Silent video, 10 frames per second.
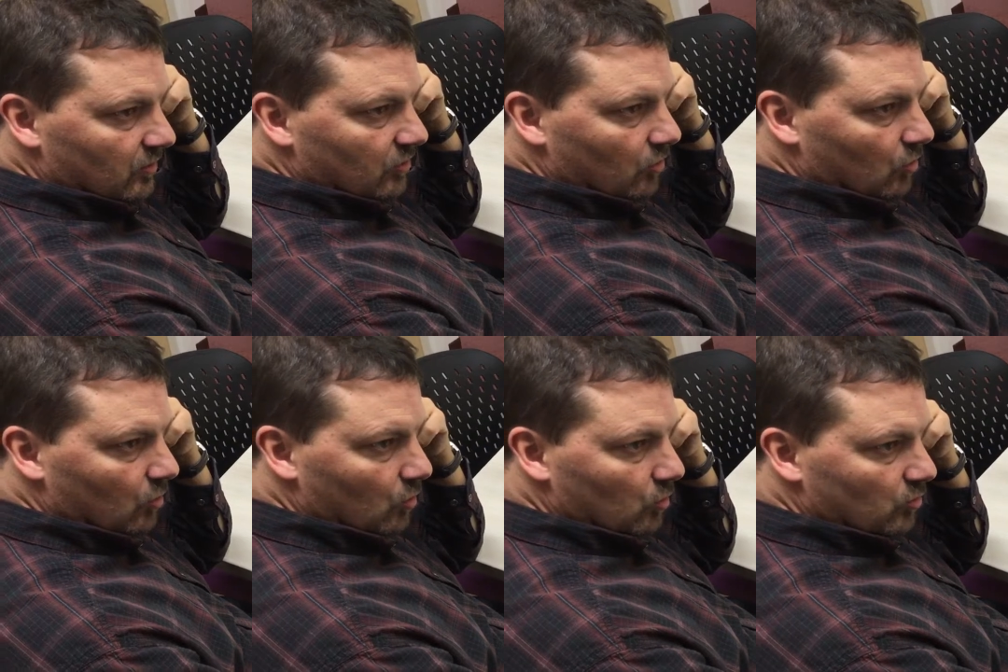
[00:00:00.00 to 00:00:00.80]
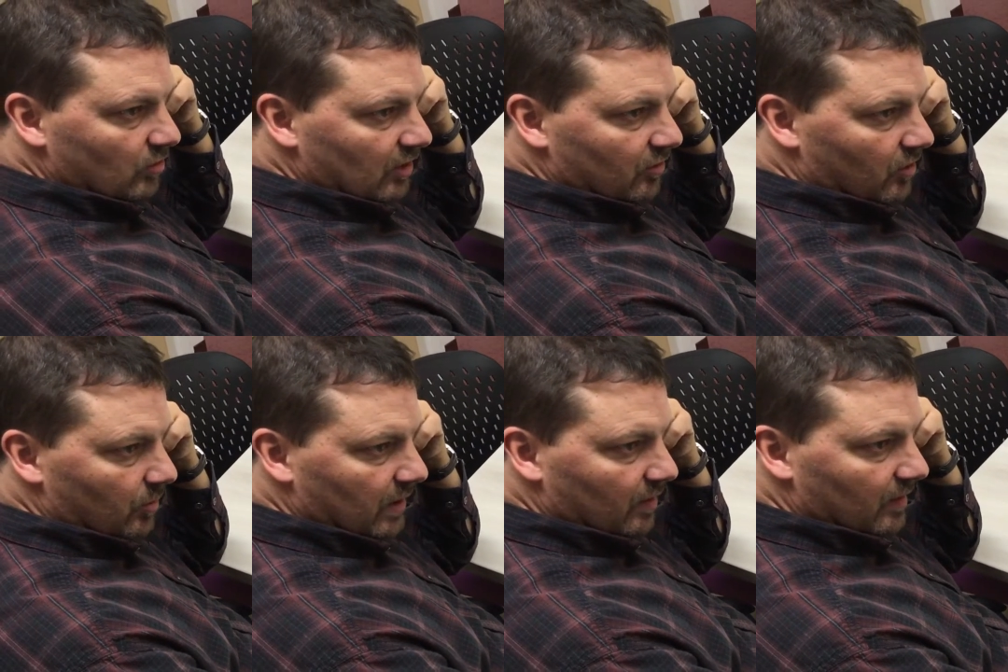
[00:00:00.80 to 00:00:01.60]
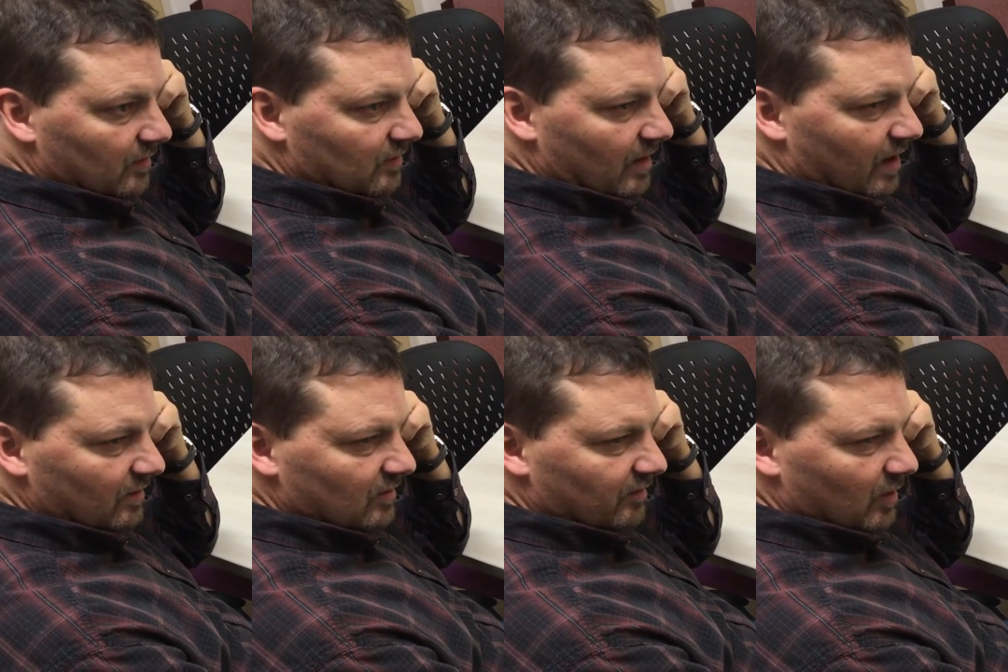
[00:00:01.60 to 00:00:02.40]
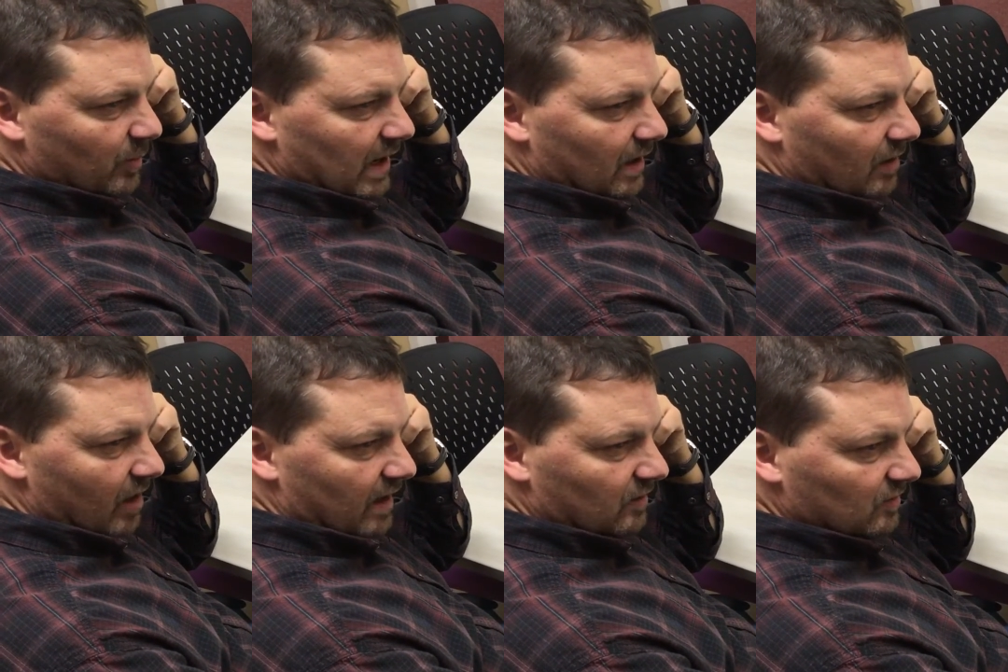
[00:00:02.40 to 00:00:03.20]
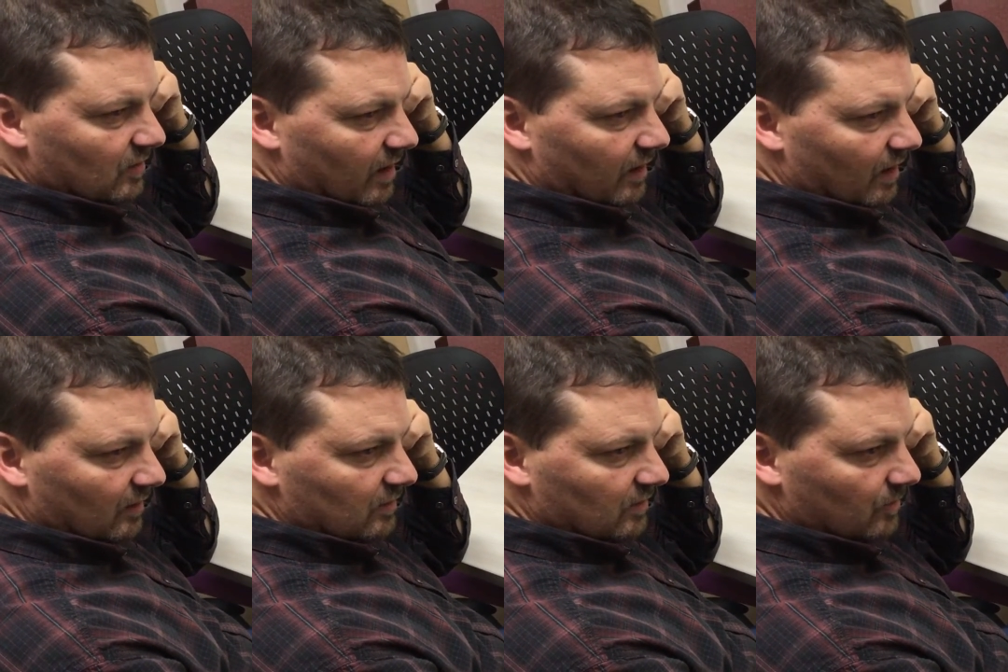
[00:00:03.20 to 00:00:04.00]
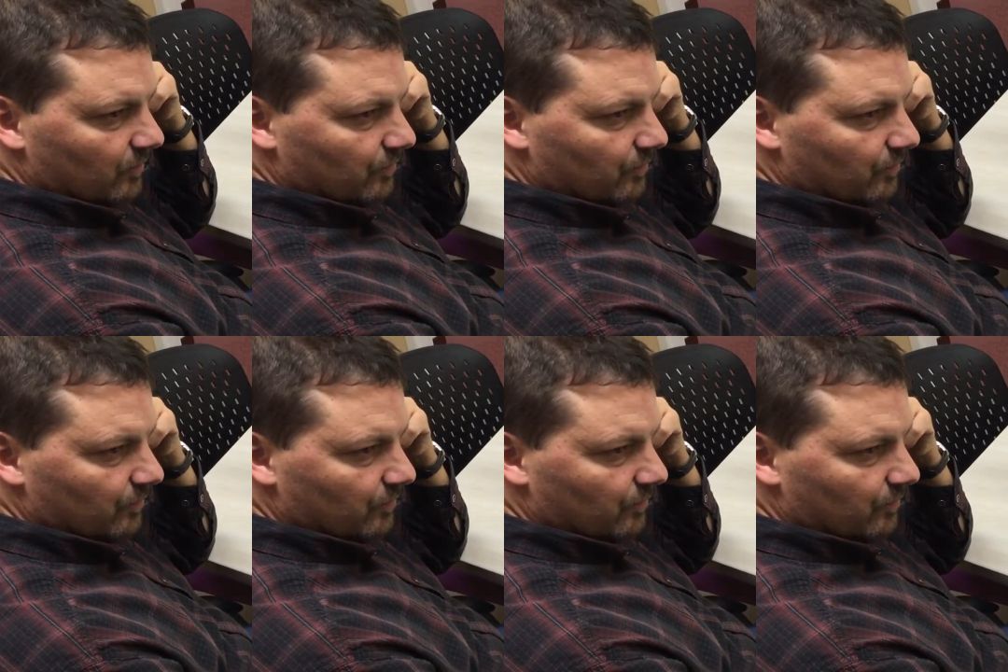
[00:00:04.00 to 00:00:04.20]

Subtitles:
to determine the size of the beta-galactosidase,